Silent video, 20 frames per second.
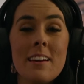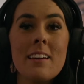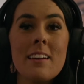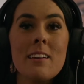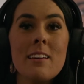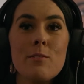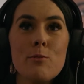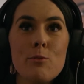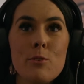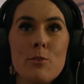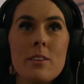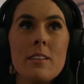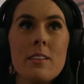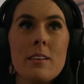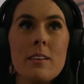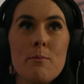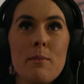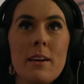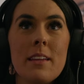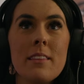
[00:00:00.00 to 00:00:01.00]
I
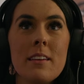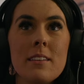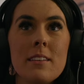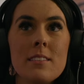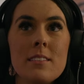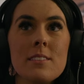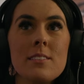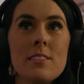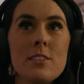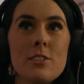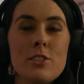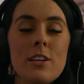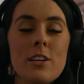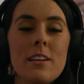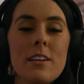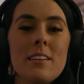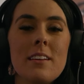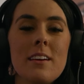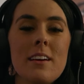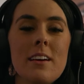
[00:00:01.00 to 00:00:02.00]
really made that
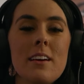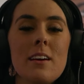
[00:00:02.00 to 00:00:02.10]
decision